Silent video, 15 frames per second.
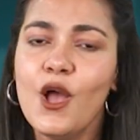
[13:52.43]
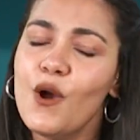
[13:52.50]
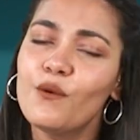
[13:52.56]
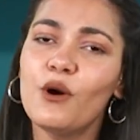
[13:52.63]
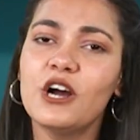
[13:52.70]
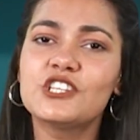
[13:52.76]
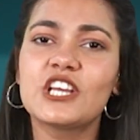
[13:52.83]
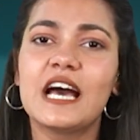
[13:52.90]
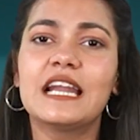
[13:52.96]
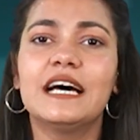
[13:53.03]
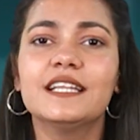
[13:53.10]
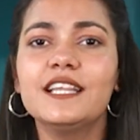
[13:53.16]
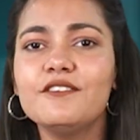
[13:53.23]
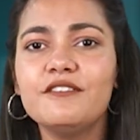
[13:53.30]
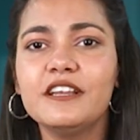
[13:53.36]
Watch our
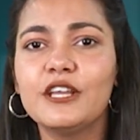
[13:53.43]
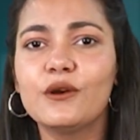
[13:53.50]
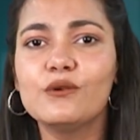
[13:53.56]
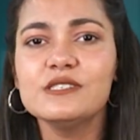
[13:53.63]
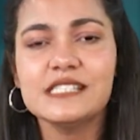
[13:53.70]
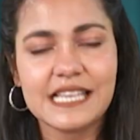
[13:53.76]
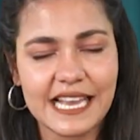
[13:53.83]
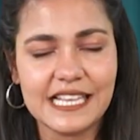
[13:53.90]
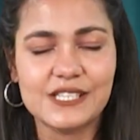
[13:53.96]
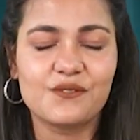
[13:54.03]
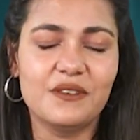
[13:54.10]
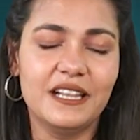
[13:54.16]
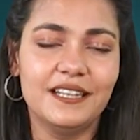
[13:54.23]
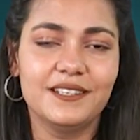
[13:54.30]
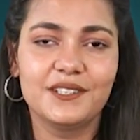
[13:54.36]
other videos as
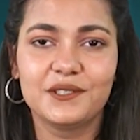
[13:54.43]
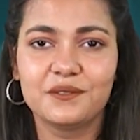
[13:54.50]
well.